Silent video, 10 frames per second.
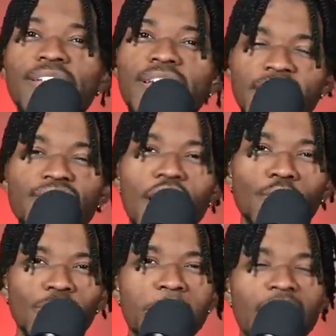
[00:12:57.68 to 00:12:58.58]
that's all that
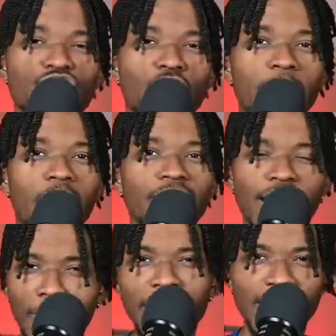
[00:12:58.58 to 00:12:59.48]
really matters, Draymond,
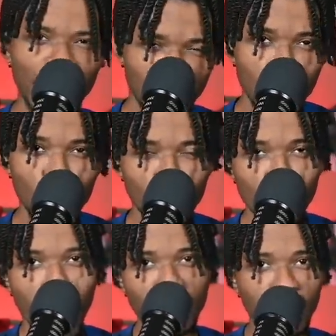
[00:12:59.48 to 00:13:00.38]
and I mean that to you too,
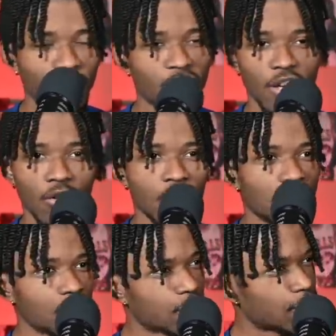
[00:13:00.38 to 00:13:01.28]
watching this video.
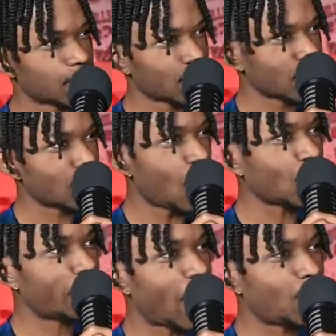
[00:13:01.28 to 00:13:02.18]
It's, it's all
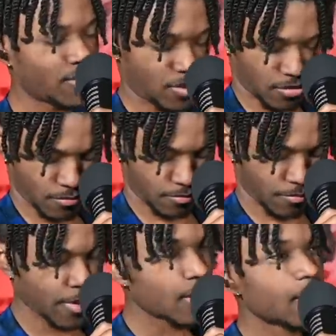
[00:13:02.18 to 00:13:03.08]
about what's
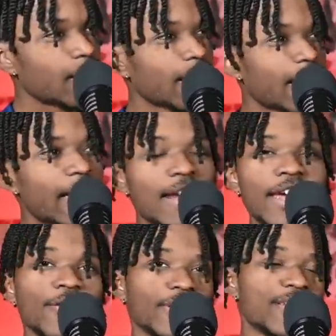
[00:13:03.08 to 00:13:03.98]
in
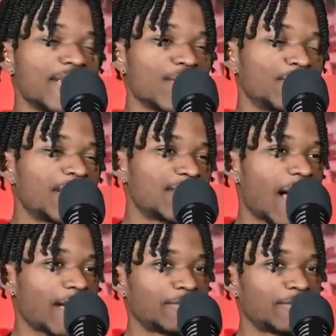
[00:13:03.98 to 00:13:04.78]
here. It's on this side.